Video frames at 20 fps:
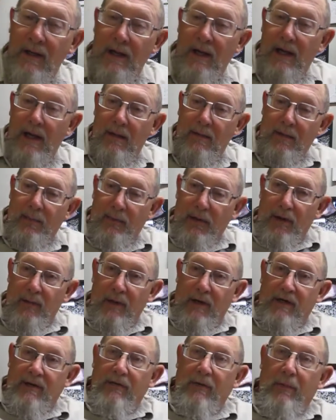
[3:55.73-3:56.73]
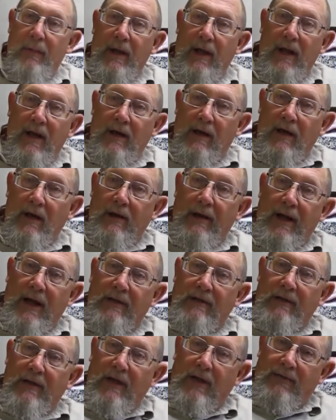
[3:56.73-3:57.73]
I'm pretty much of a beginner on that
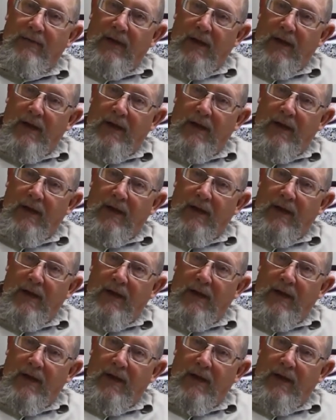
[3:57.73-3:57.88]
stuff.